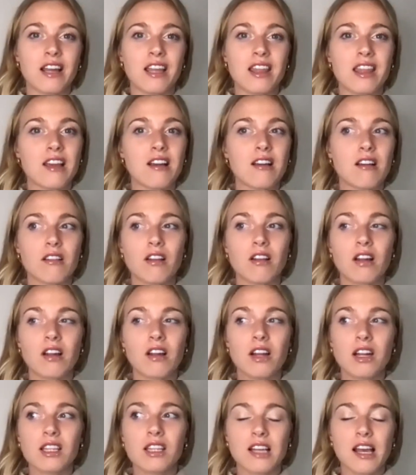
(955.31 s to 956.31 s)
I think a lot
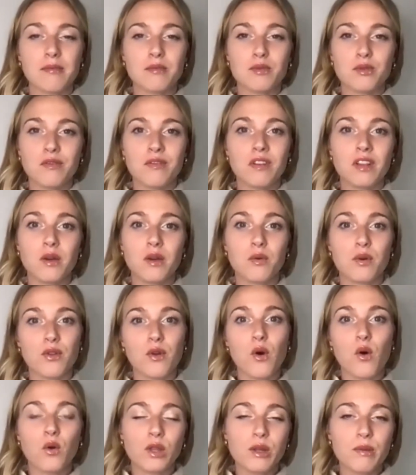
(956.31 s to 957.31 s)
of the times we feel like we're the
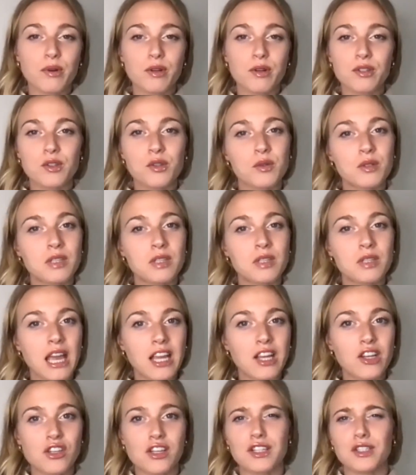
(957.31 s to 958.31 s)
only person who's
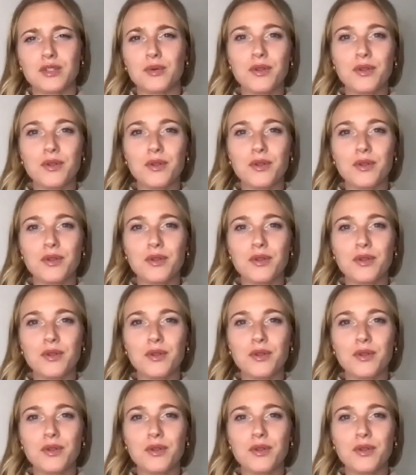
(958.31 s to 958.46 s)
anxious.